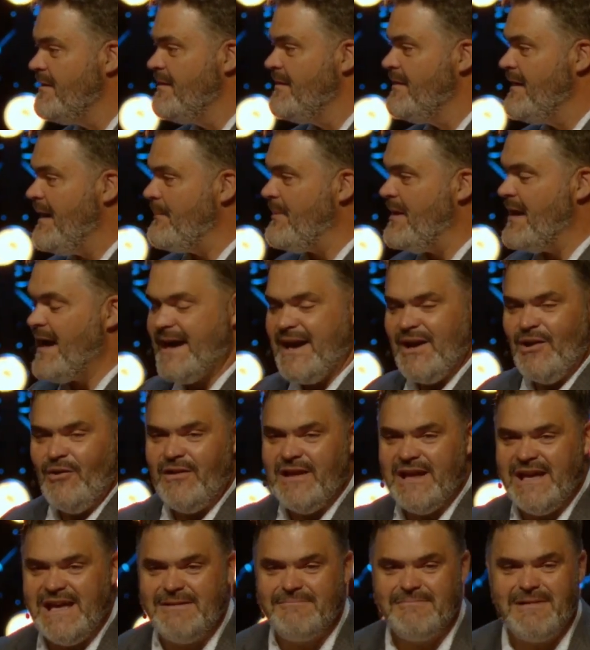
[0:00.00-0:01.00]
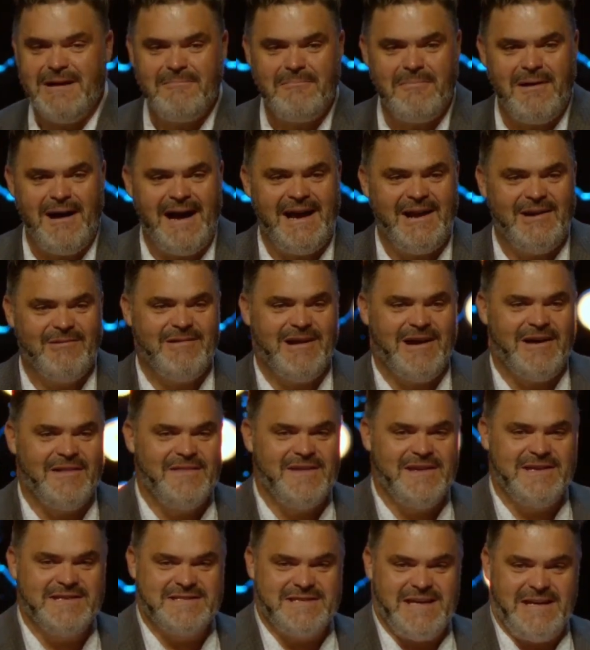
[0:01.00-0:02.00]
I mean, I can only get my mind around
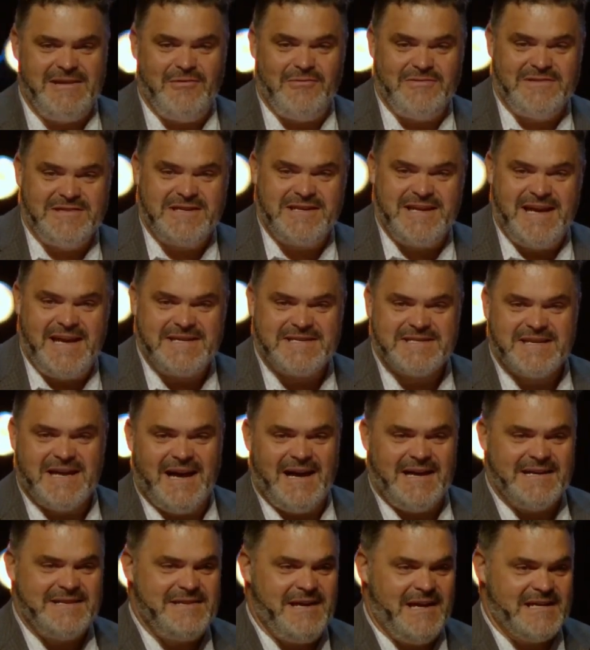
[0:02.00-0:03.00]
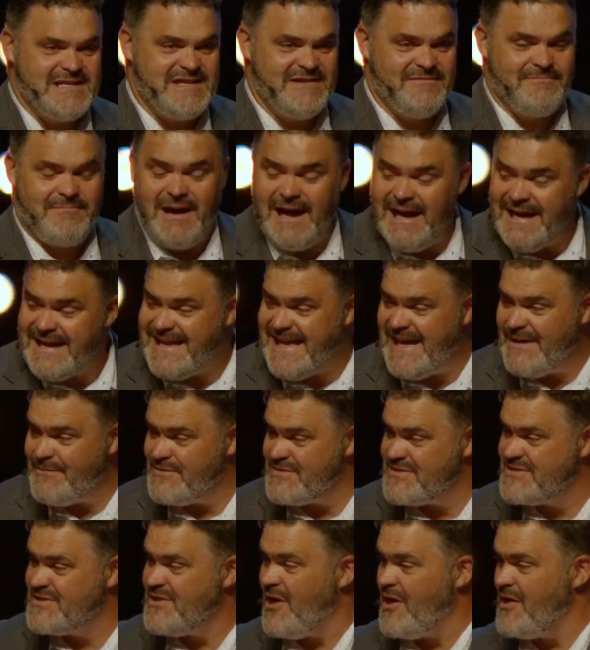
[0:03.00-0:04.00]
this. I know today's context, if my kid
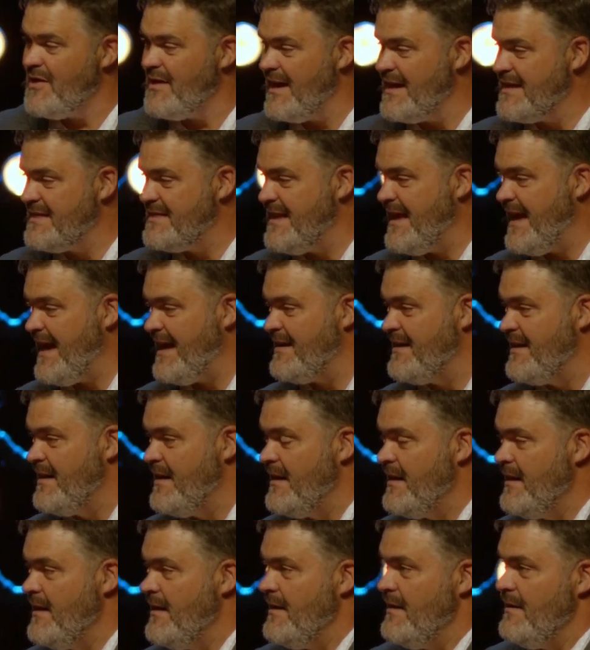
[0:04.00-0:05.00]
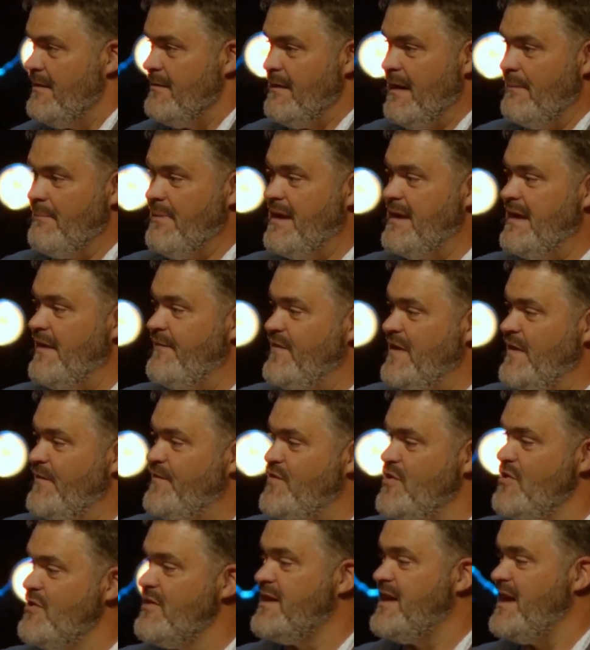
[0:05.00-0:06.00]
was gone like that, I mean,
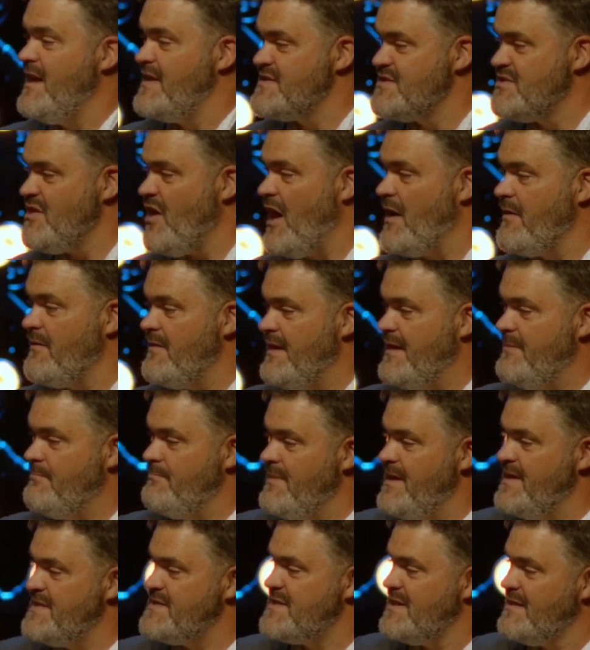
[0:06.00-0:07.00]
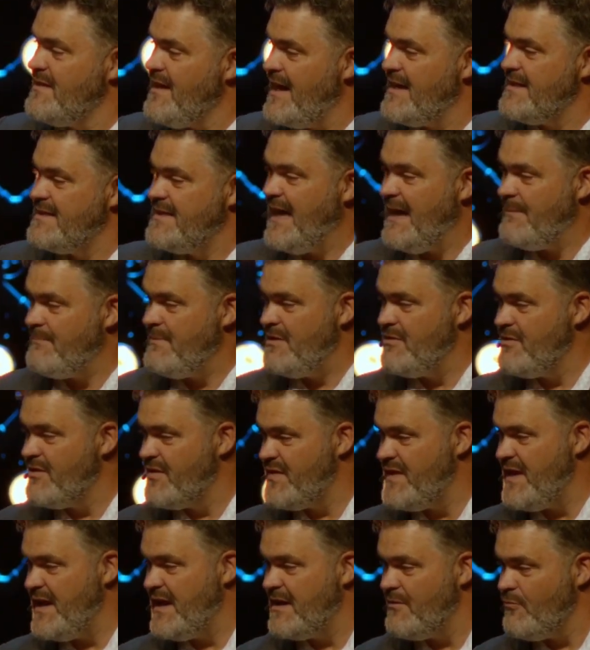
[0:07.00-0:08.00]
if your kid's gone missing like that, I mean, you're
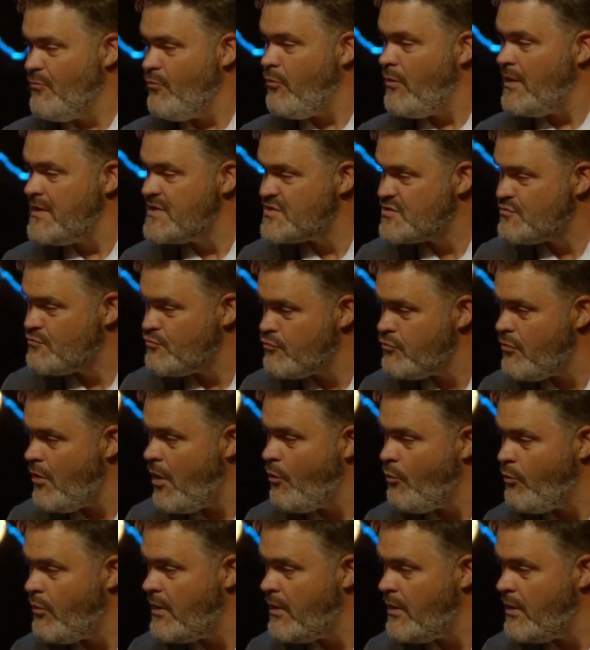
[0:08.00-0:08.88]
thinking, what's wrong?